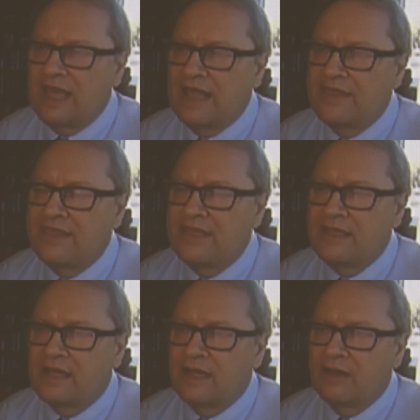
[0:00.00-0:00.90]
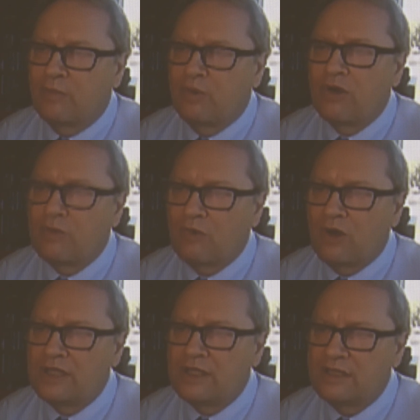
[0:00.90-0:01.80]
And the
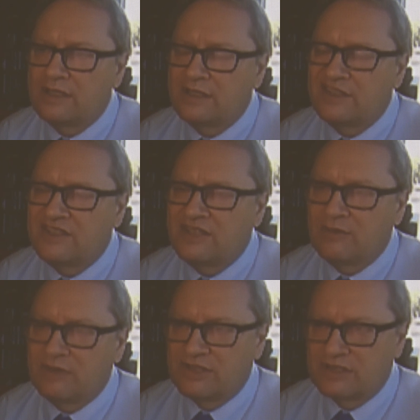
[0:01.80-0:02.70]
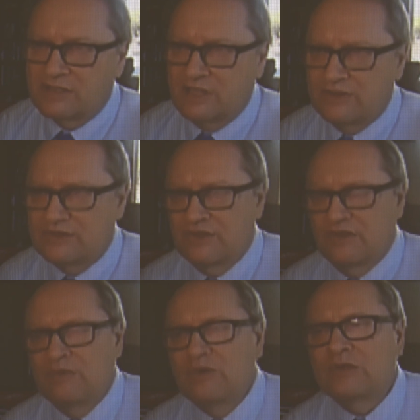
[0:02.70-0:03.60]
0.1G, which is close
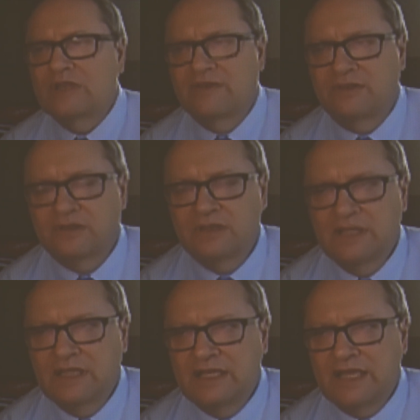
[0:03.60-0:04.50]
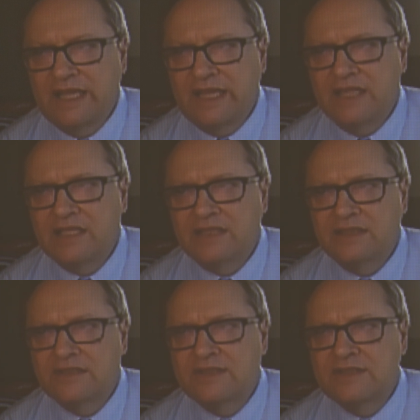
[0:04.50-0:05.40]
to the Moon level,
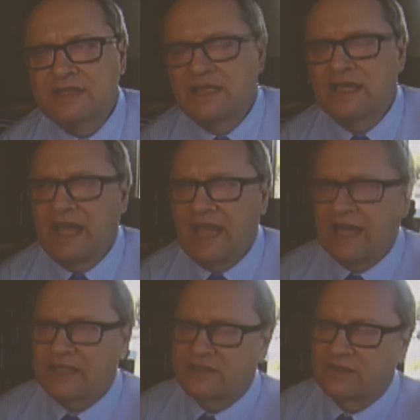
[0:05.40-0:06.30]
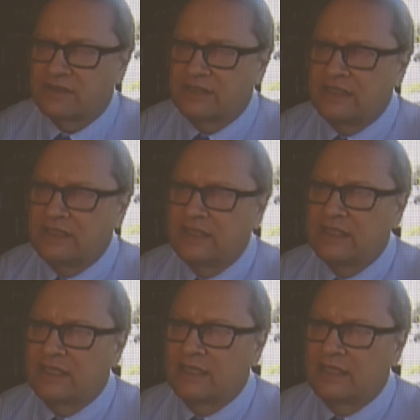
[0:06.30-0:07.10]
is actually